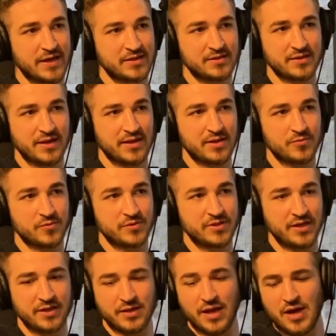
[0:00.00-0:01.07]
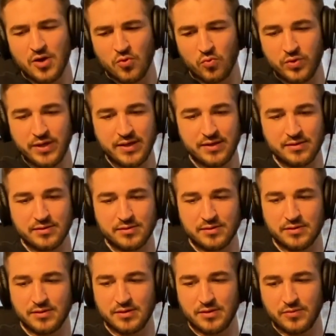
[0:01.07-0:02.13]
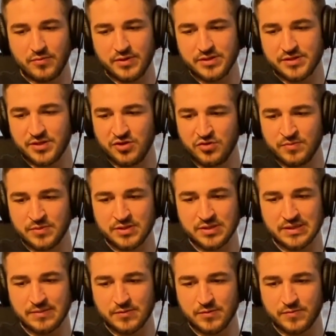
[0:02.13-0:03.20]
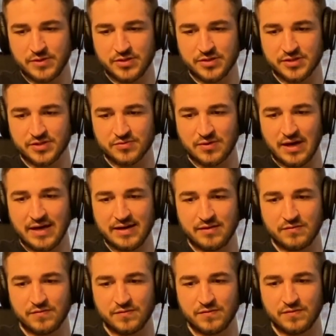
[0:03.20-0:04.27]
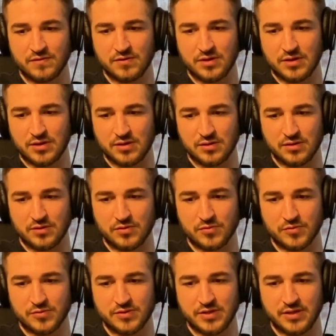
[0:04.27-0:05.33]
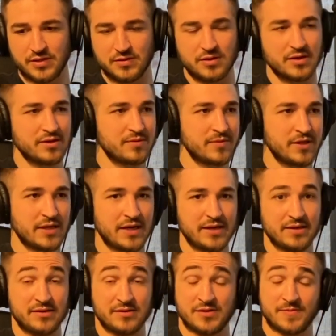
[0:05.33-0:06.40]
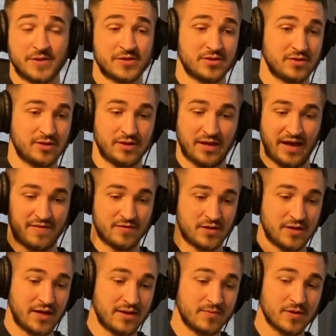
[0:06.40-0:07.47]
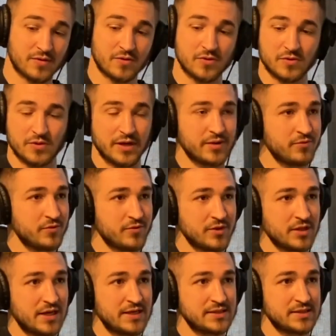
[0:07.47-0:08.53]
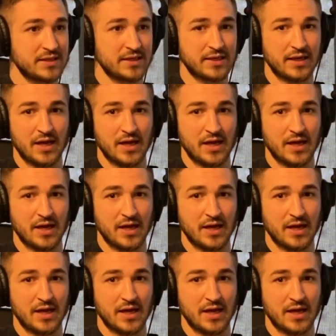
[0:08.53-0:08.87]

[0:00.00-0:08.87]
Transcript: to that routine. We, as humans, I mean, we just thrive under routine, right? I mean, especially having a 9-month-old, right? We realize, like,